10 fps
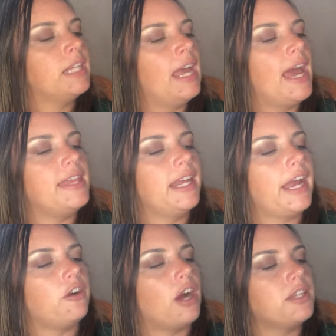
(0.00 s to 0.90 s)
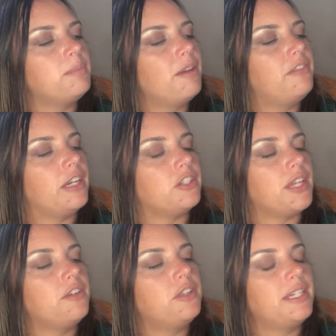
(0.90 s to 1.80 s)
And then I crossed my fingers
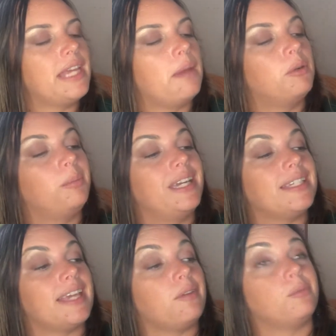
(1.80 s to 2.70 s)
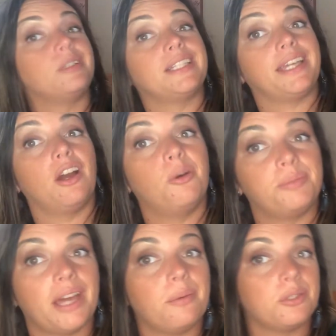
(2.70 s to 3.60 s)
under the table because I really hoped
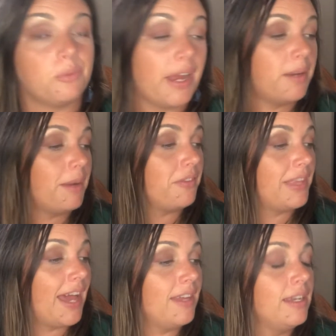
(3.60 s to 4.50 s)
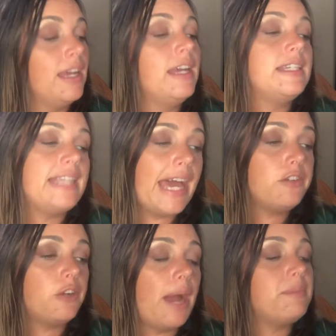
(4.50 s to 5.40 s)
I was right about that. Dad
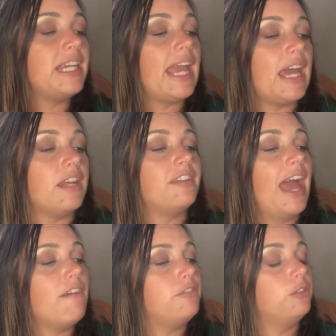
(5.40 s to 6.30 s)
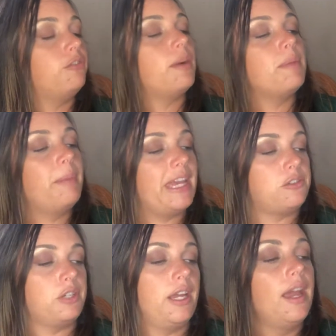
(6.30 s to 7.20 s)
grabbed a can of cat food from the
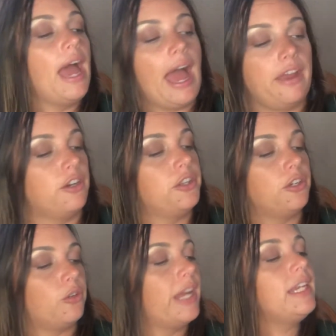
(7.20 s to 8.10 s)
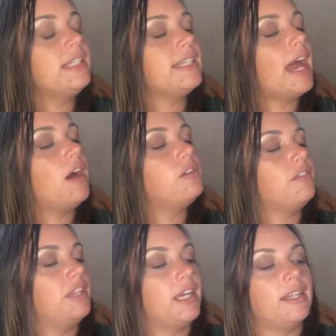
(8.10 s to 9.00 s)
pantry. I heard the grating sound
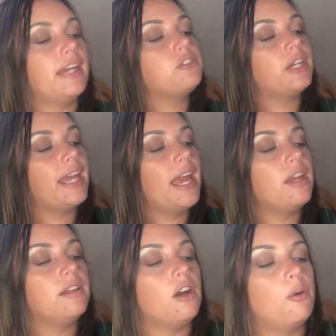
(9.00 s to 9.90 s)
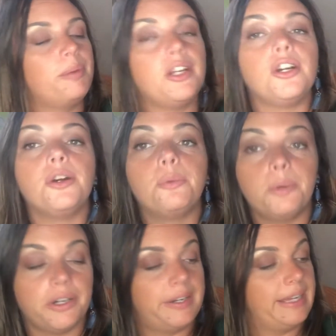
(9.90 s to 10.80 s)
of the electric can opener
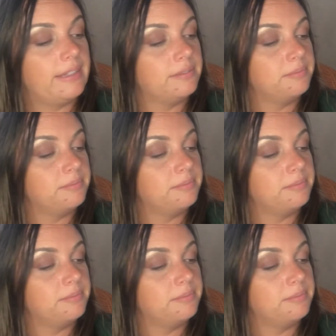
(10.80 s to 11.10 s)
whirring.